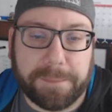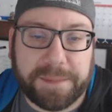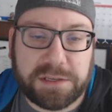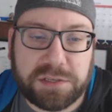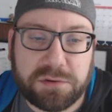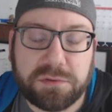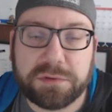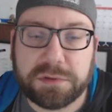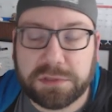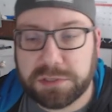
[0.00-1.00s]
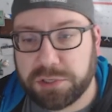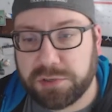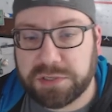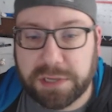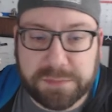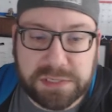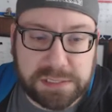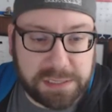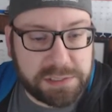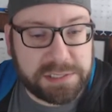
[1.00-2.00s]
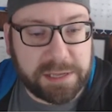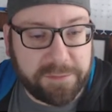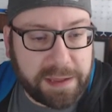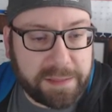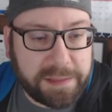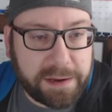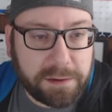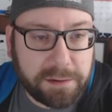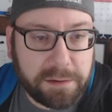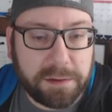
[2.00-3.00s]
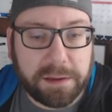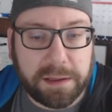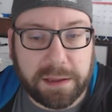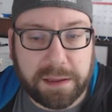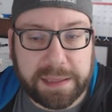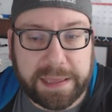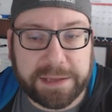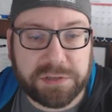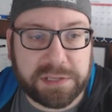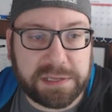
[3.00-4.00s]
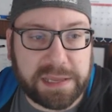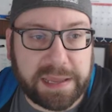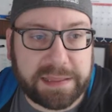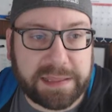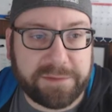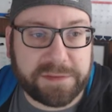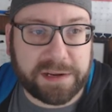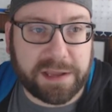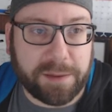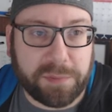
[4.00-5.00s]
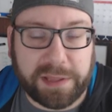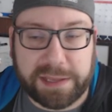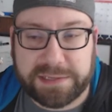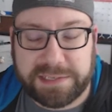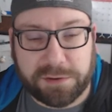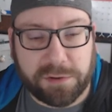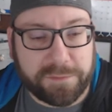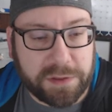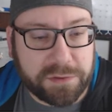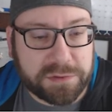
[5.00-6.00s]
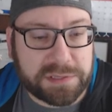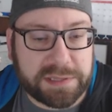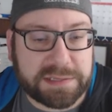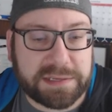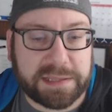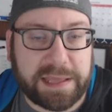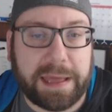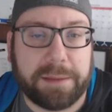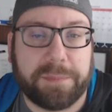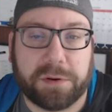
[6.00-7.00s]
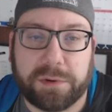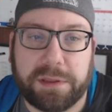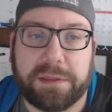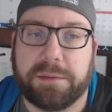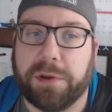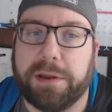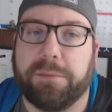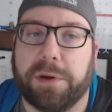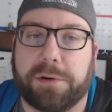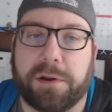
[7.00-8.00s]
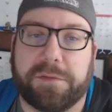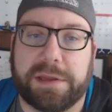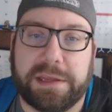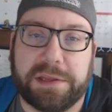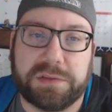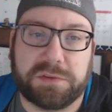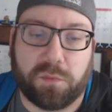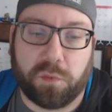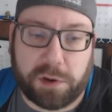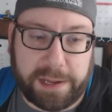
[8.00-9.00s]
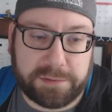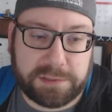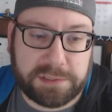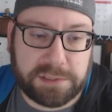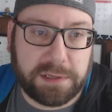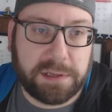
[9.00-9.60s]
They do some skill stuff on there occasionally, and they've done a couple like stick reviews and things like that, but really the bread and butter of it is workouts.